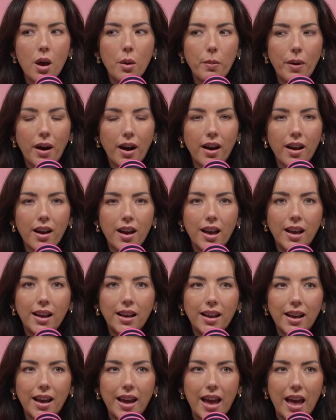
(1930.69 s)
But
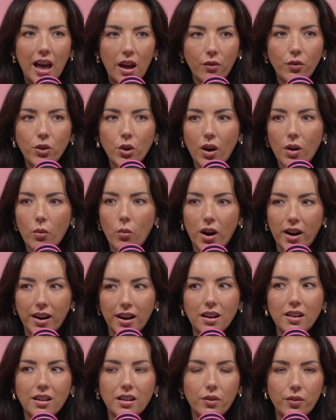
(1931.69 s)
if you're
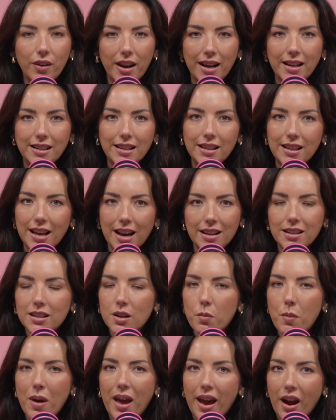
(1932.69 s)
working on the Friday, that is the
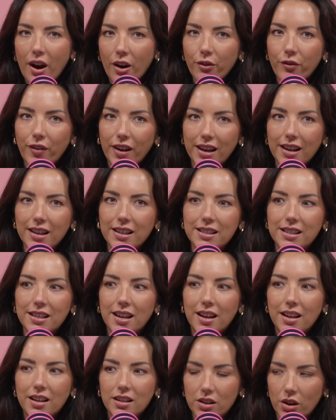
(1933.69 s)
perfect
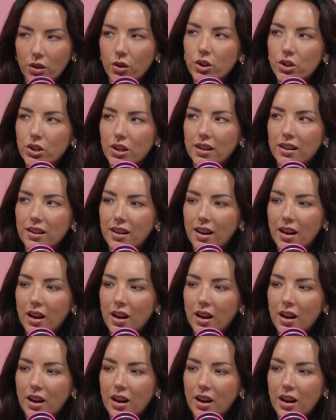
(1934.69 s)
solution,